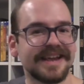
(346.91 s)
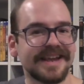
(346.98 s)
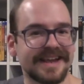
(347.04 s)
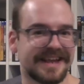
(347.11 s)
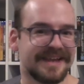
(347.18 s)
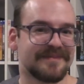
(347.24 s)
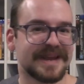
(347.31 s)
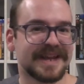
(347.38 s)

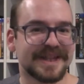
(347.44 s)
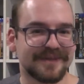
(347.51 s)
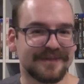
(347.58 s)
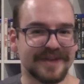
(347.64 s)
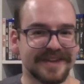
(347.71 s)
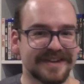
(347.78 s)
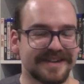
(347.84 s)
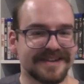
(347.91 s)
he made them
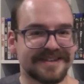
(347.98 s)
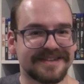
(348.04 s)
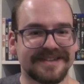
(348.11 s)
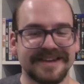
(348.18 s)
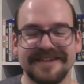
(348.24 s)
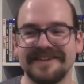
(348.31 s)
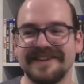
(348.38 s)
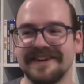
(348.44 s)
villainize the
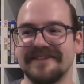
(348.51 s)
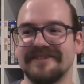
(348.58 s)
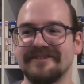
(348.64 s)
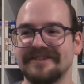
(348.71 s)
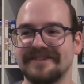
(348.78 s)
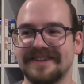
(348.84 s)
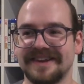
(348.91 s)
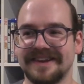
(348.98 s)
secretary,
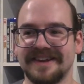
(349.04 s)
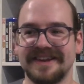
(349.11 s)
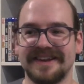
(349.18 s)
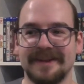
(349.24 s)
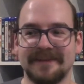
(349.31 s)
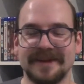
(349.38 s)
where it's yeah,